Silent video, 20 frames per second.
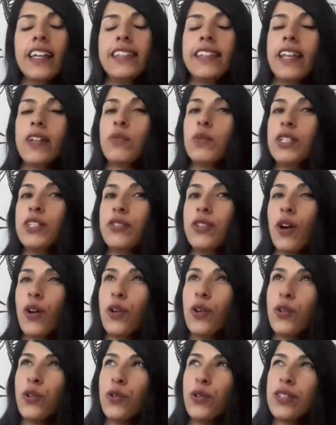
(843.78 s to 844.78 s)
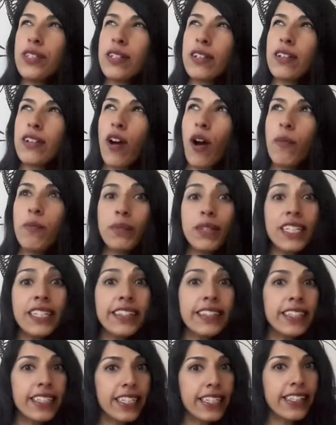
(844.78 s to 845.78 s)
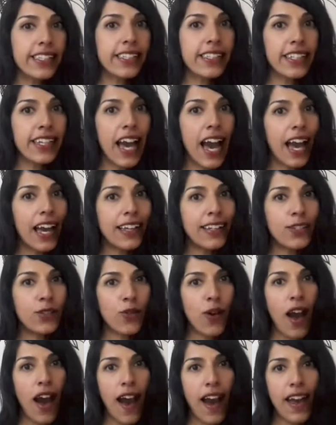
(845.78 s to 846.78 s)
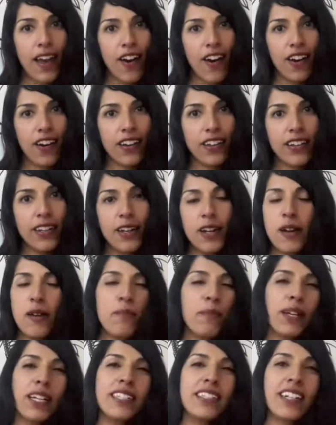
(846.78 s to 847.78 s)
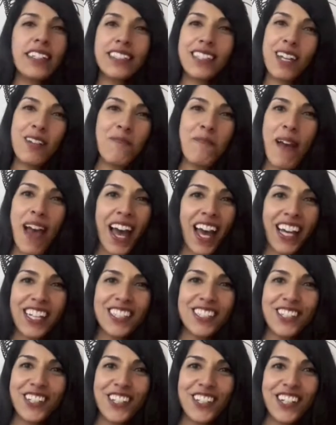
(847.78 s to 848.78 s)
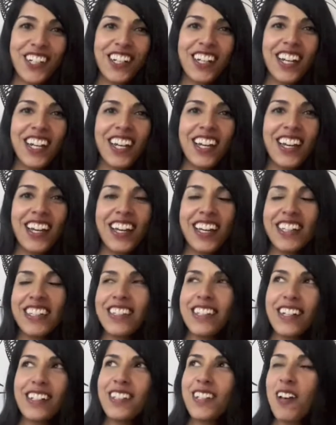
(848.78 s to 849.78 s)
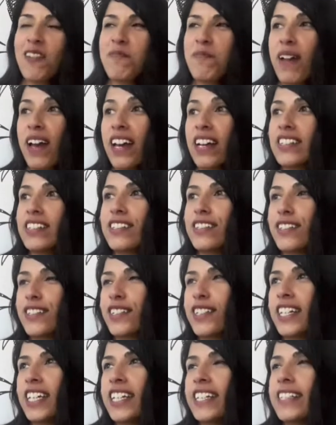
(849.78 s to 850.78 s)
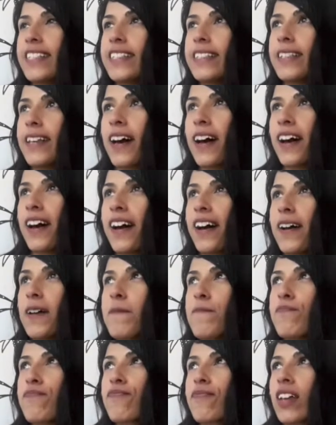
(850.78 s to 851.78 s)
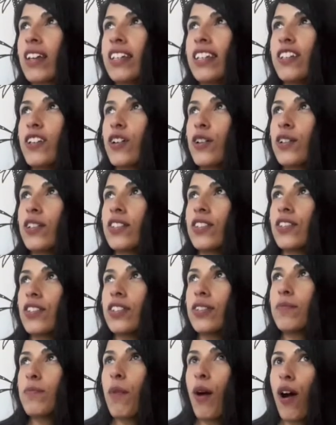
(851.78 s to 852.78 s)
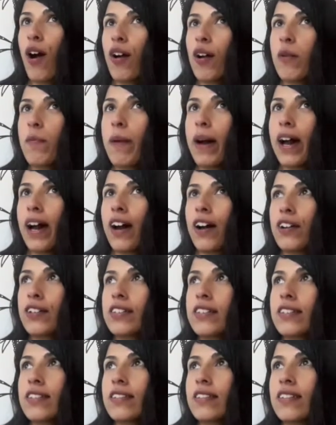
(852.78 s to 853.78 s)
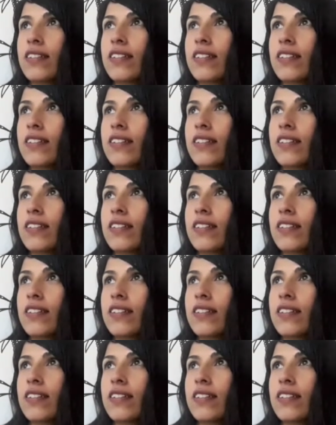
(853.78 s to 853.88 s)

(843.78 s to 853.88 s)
that we don't completely see eye to eye on, but it does not matter. It does not matter. It's it's just more about